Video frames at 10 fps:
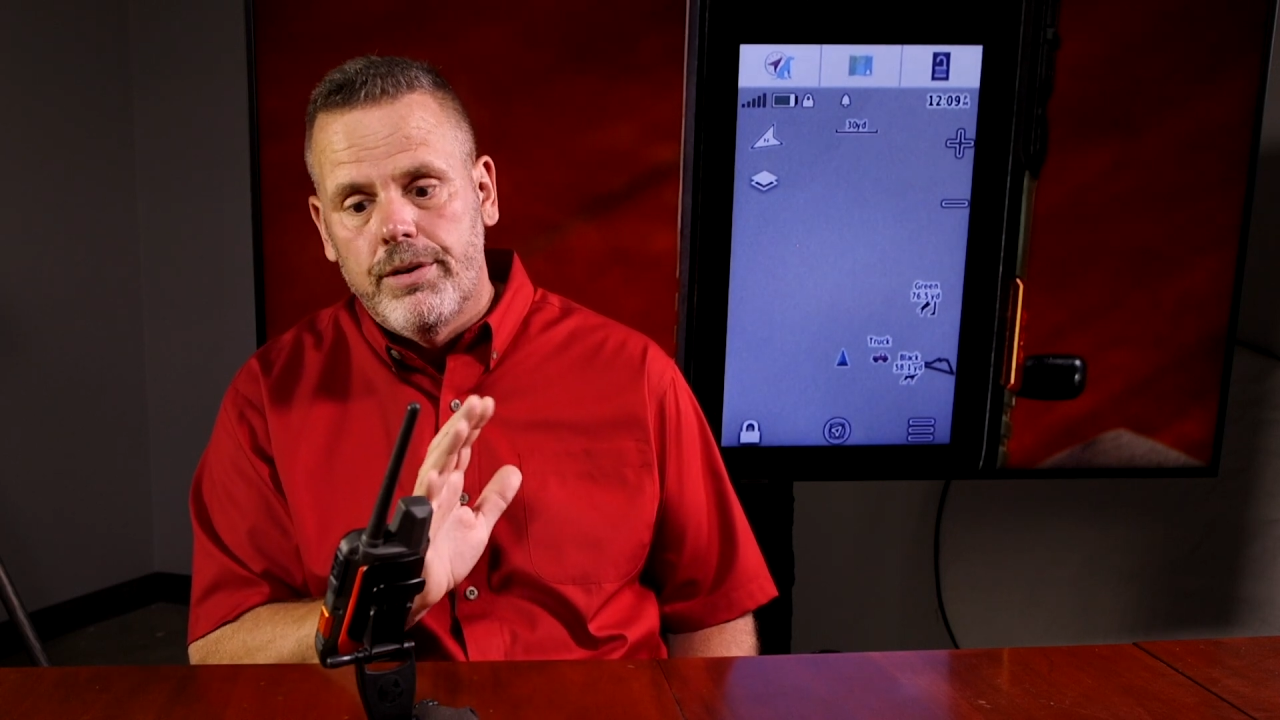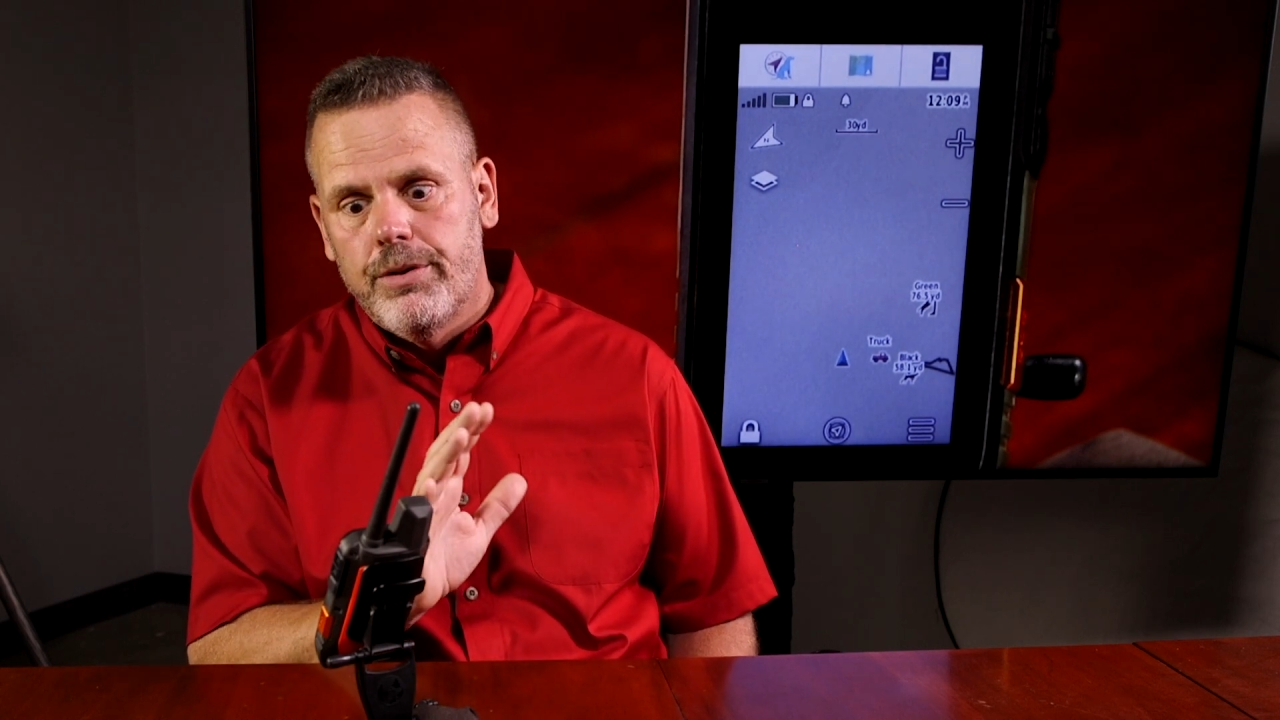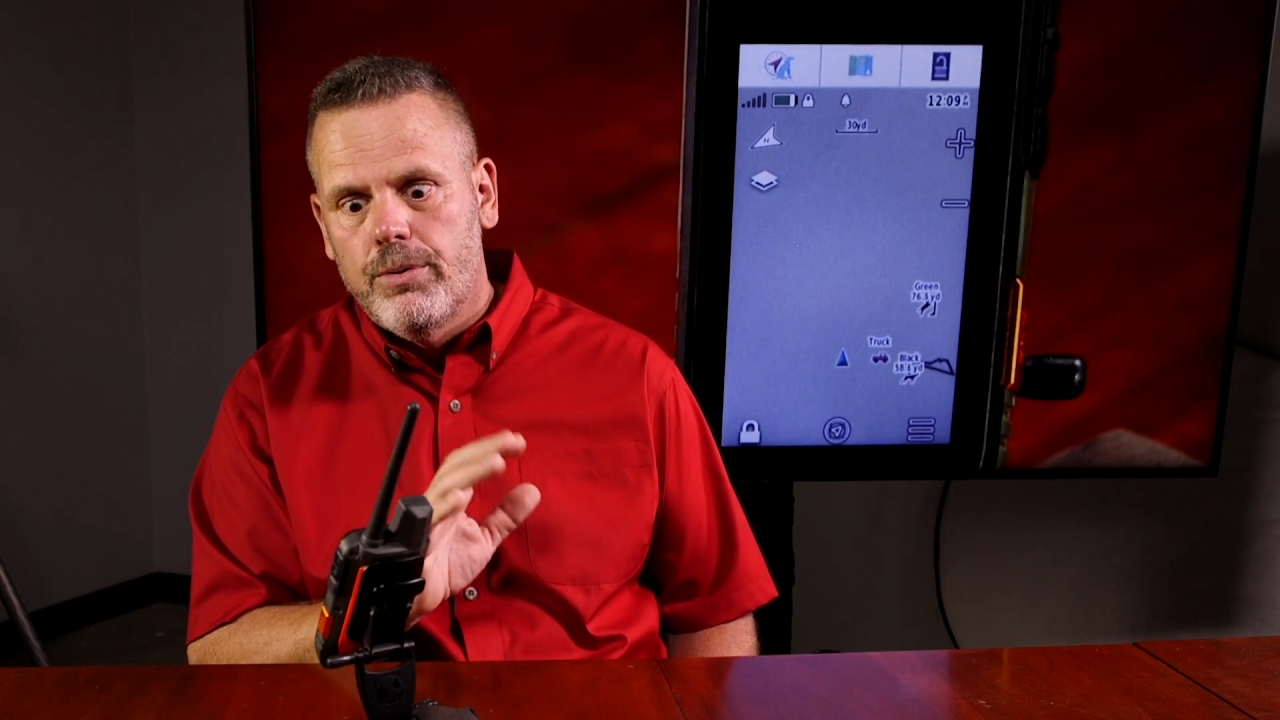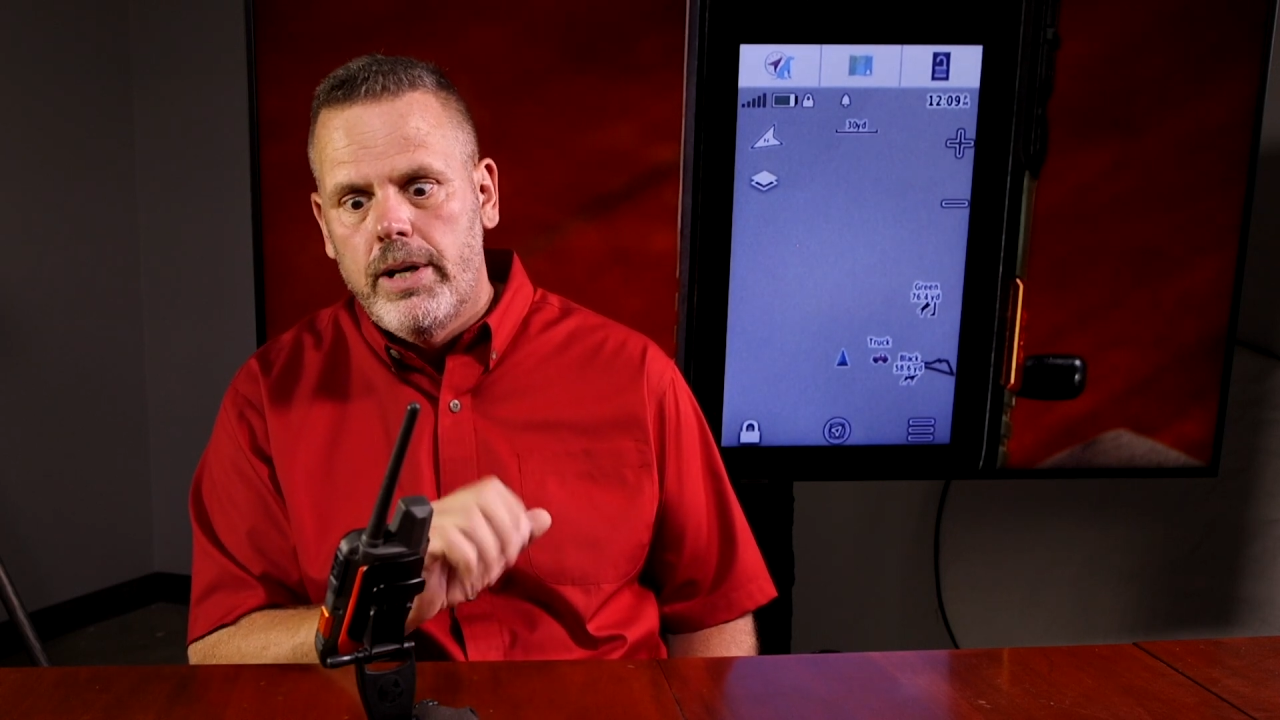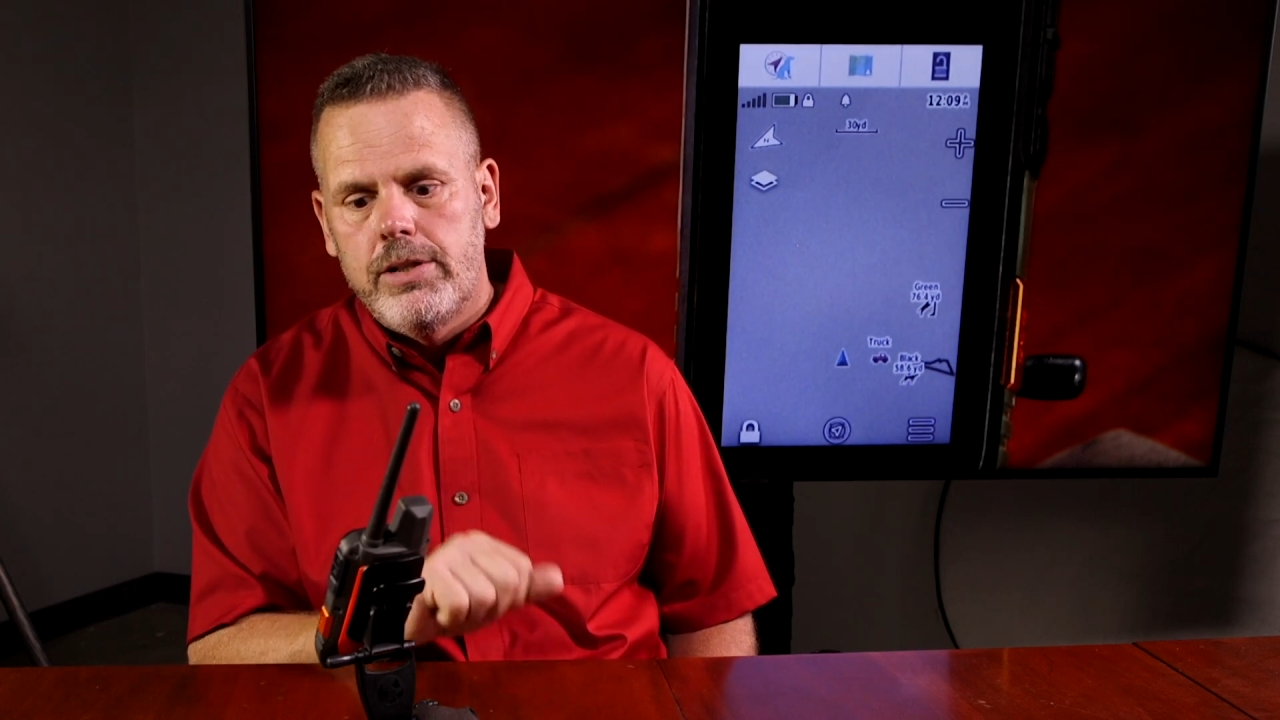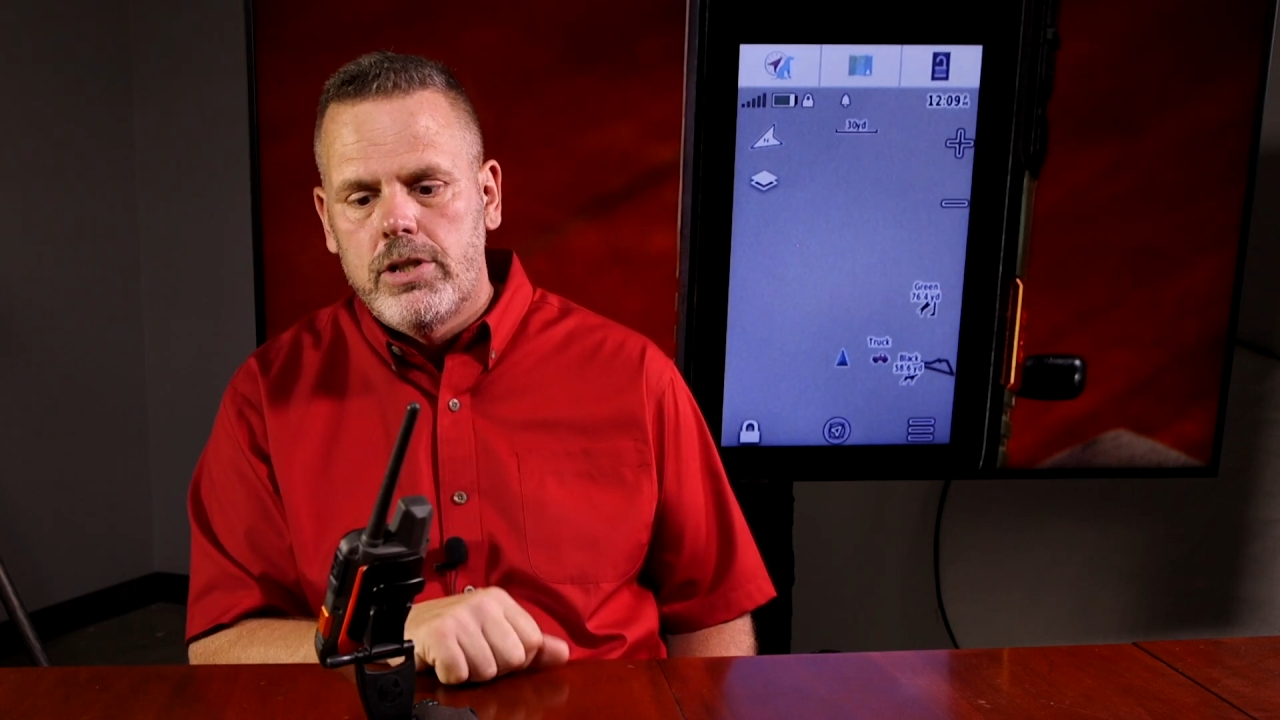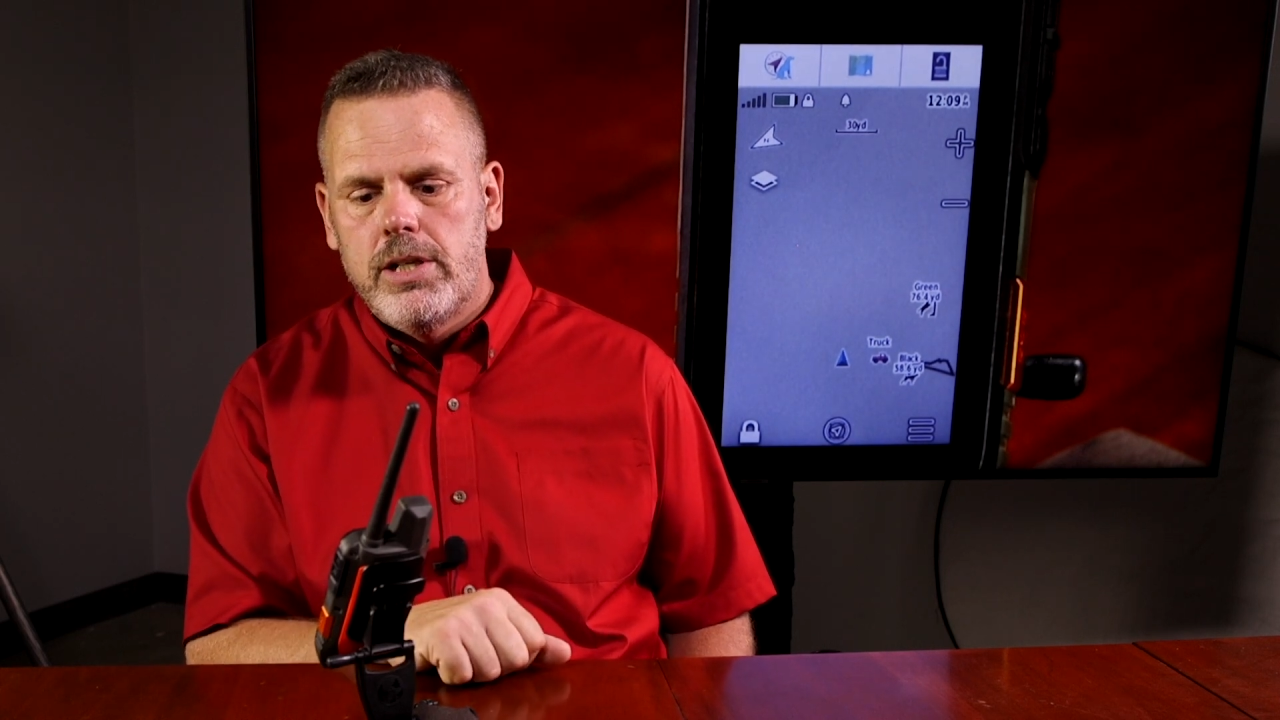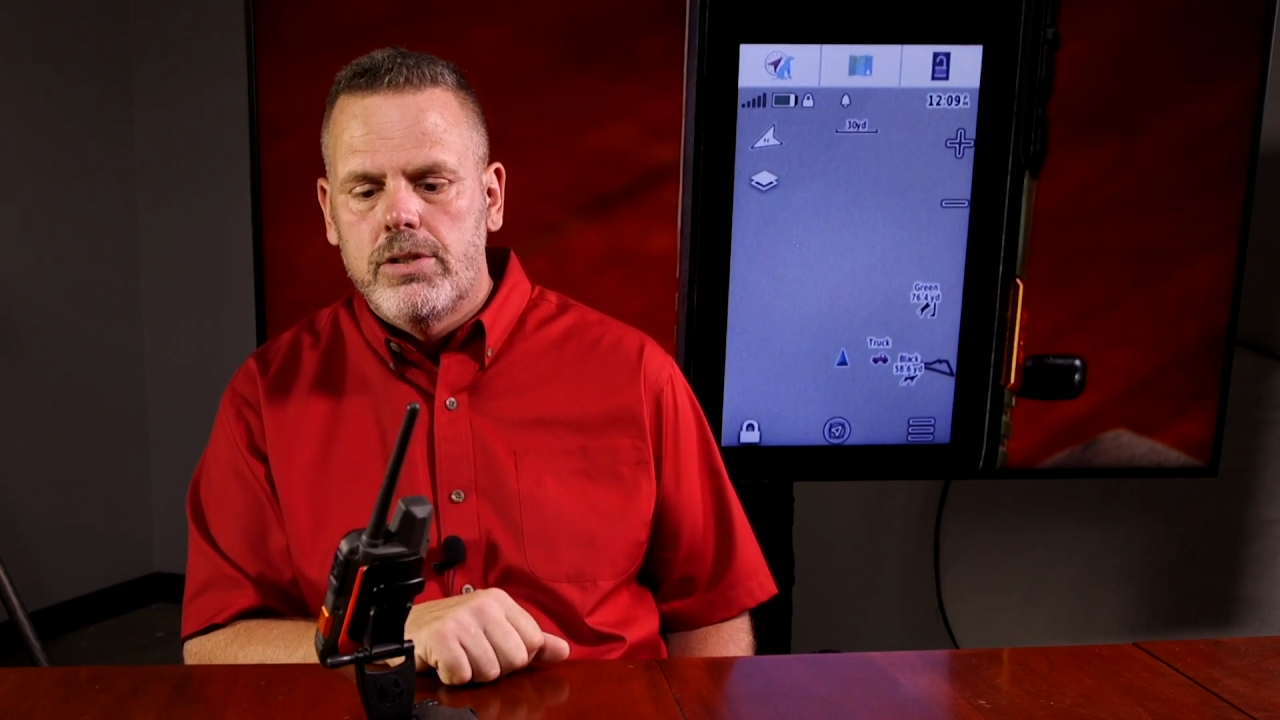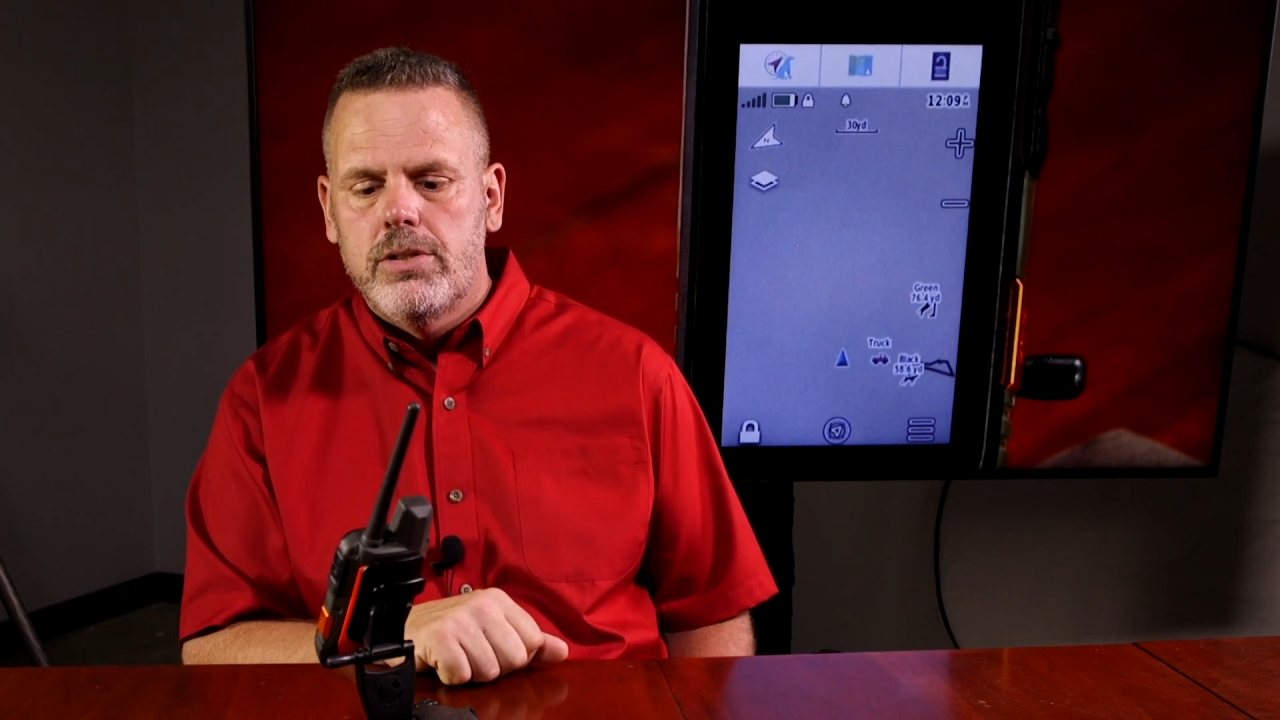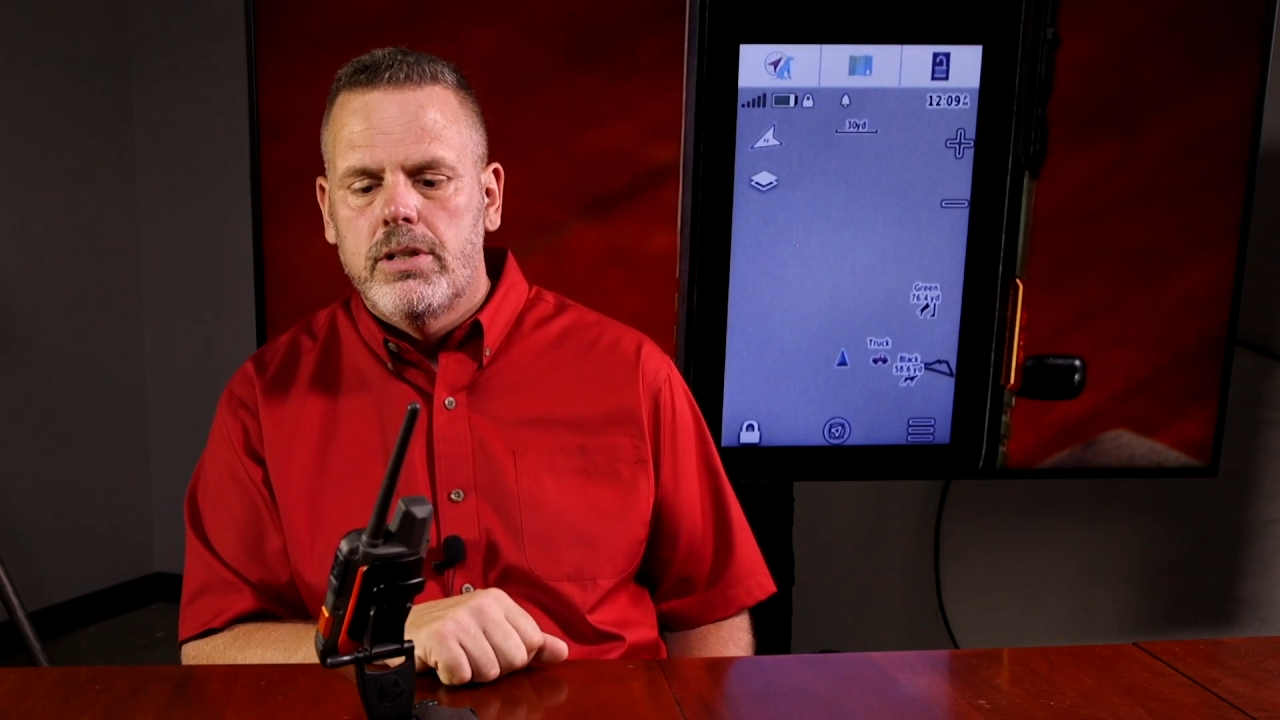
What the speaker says: great changes